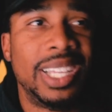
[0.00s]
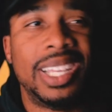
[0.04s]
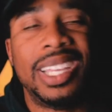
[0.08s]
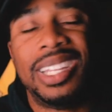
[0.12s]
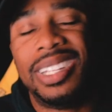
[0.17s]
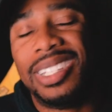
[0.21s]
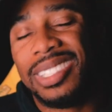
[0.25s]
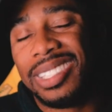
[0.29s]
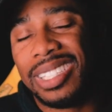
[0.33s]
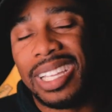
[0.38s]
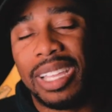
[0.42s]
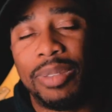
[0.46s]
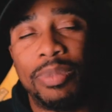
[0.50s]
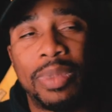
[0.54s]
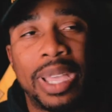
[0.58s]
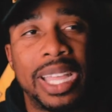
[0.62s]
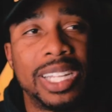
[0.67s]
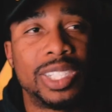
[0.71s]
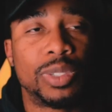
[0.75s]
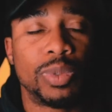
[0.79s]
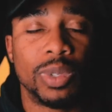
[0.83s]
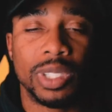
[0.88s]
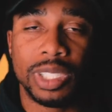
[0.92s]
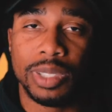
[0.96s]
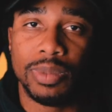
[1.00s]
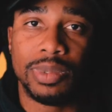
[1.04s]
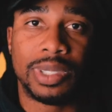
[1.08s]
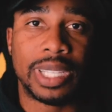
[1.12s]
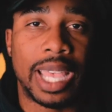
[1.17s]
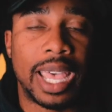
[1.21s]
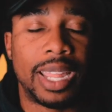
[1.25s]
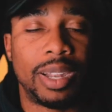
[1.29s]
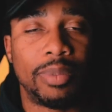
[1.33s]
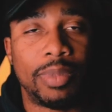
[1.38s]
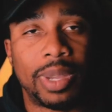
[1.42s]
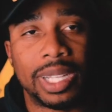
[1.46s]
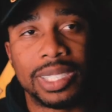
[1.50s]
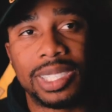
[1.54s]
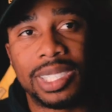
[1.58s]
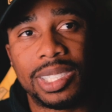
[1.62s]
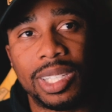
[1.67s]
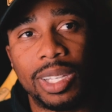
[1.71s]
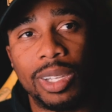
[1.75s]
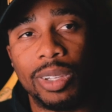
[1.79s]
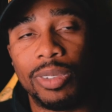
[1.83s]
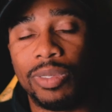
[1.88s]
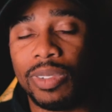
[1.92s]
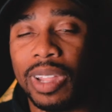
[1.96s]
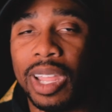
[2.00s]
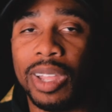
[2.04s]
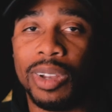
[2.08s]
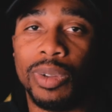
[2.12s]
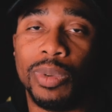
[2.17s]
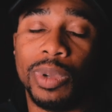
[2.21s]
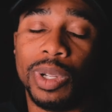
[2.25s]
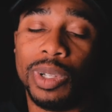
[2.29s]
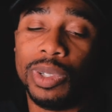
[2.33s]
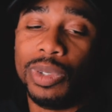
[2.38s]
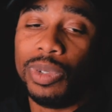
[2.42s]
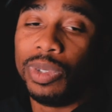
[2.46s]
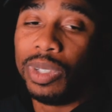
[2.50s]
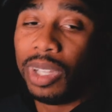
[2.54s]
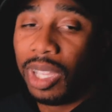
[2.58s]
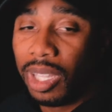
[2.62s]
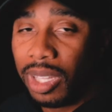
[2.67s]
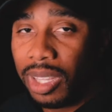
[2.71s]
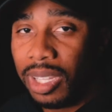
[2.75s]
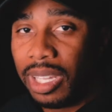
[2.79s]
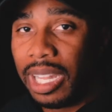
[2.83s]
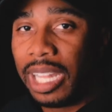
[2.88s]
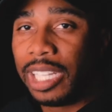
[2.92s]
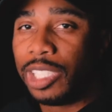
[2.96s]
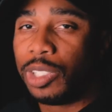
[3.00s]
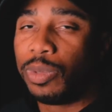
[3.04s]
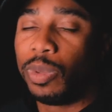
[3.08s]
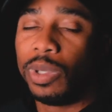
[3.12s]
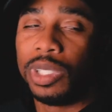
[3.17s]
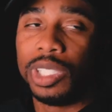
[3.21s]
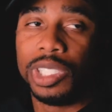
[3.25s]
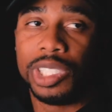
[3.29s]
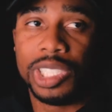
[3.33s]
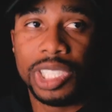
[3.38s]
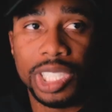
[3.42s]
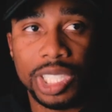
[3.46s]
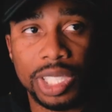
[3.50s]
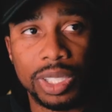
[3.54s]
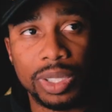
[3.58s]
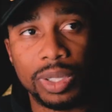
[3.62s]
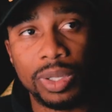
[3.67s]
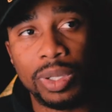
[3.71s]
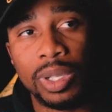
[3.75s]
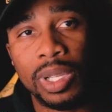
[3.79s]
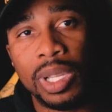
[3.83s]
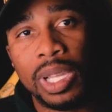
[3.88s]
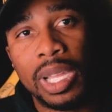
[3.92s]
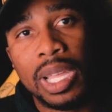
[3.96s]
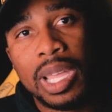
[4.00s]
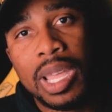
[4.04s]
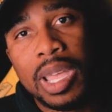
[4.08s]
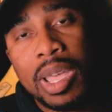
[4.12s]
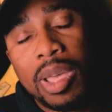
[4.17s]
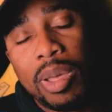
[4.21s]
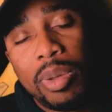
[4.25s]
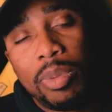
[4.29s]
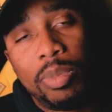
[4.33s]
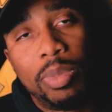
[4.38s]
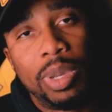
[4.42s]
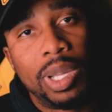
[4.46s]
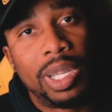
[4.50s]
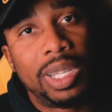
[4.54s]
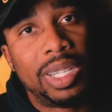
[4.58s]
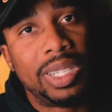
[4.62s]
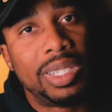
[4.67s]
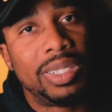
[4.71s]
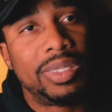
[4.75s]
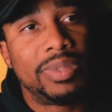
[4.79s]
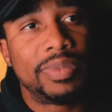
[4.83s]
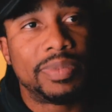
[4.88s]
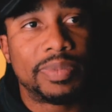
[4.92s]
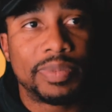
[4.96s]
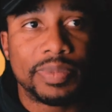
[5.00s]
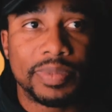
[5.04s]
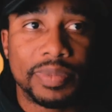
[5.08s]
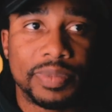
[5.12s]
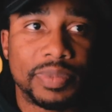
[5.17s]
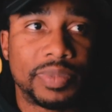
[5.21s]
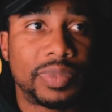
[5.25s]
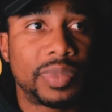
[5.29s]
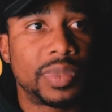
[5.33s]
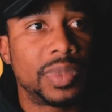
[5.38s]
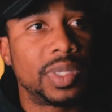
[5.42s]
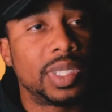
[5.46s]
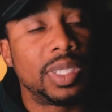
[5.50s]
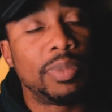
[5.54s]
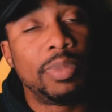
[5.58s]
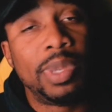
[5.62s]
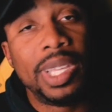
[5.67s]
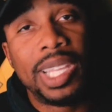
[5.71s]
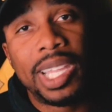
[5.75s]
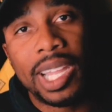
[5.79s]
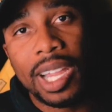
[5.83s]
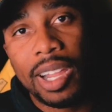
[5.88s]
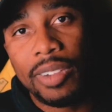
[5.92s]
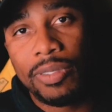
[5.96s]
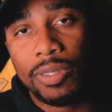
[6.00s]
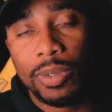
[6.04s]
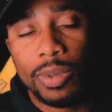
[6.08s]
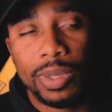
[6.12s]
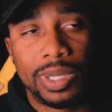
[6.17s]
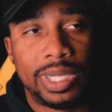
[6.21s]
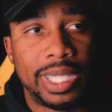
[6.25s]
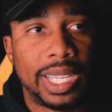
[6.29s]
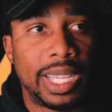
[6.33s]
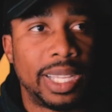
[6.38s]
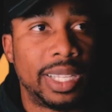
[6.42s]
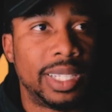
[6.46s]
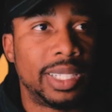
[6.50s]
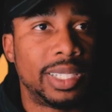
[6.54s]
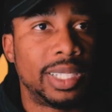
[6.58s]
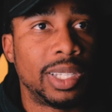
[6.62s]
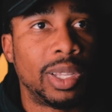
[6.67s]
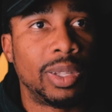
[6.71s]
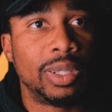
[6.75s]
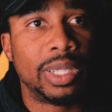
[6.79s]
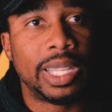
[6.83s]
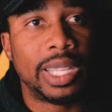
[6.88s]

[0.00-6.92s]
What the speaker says: And it's like, man, I just want some time to myself. I don't want to do nothing. I just want to chill. But be careful with that.